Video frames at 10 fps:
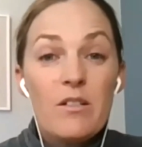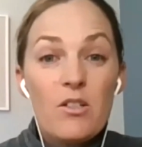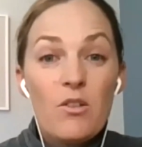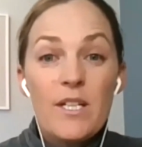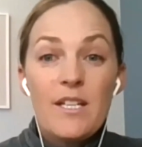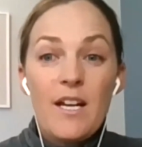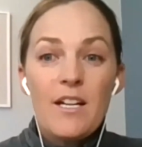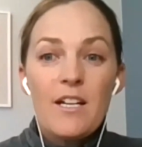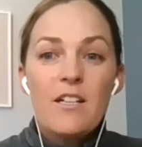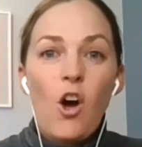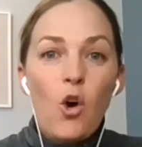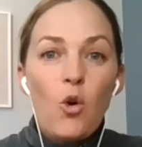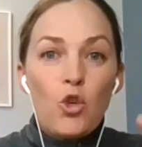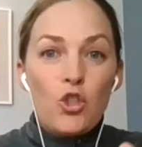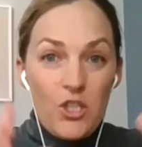Teresa and Hanan,
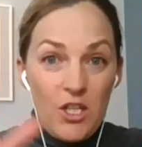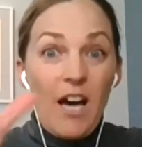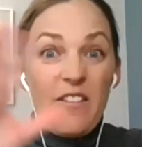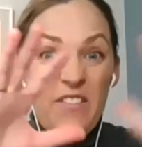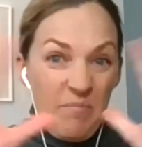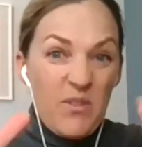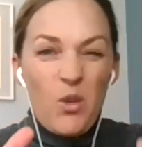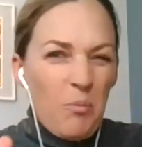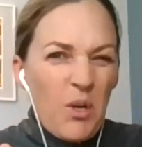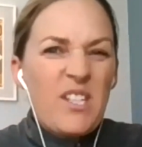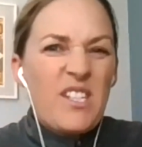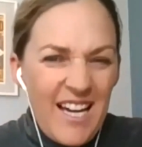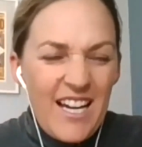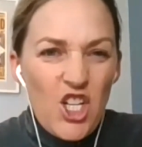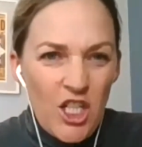I'll start the sort of
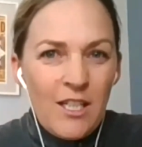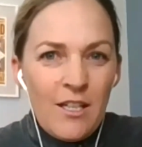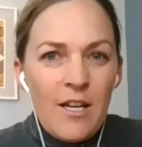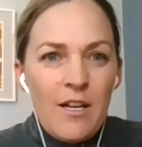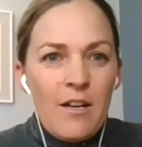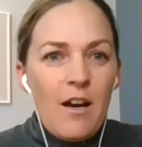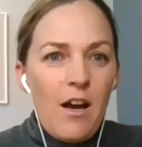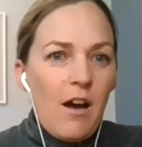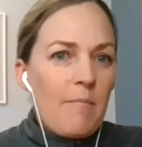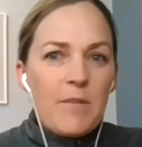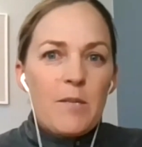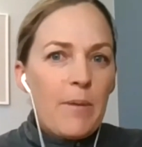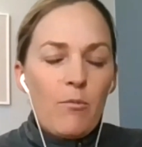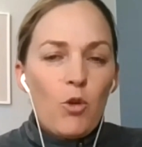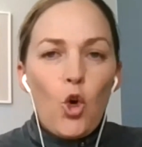presentation, this
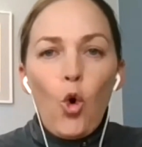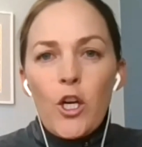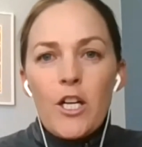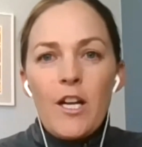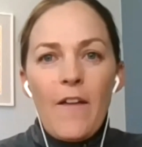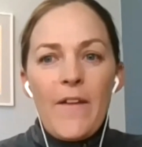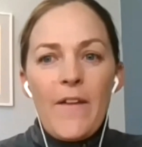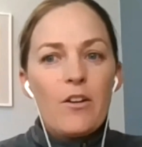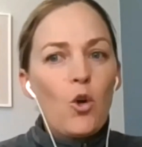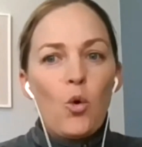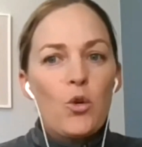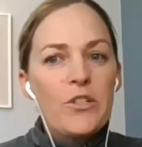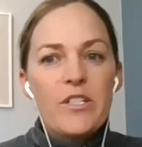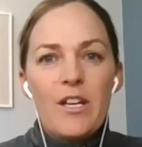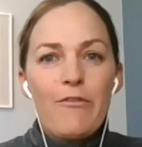being recorded. And then of
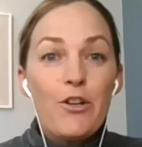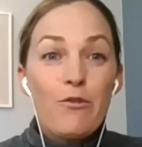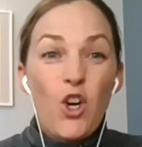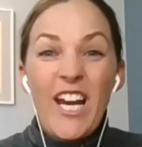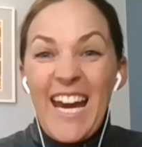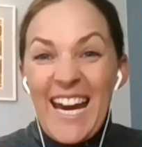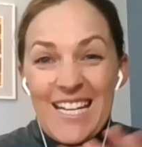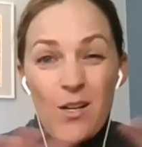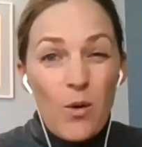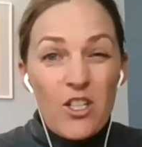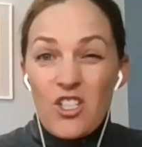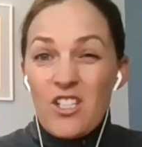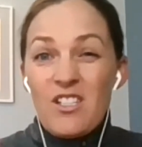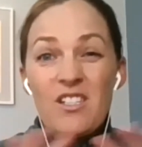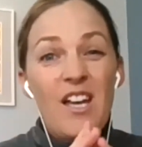course, if you've got any
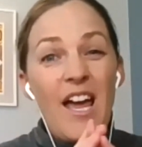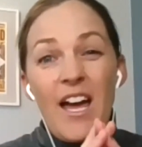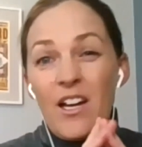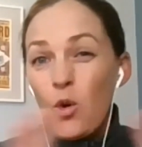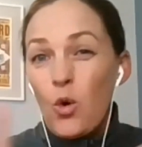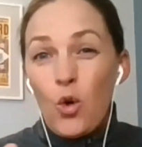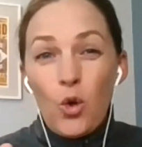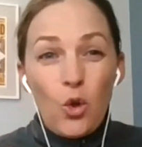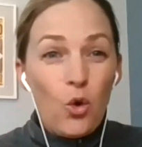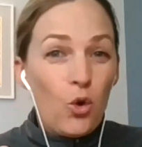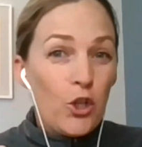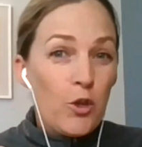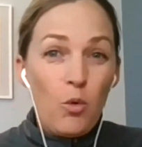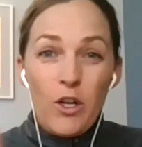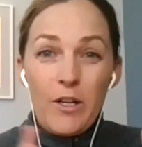questions at all, or
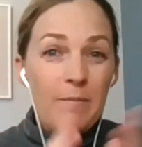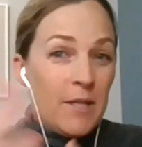you want to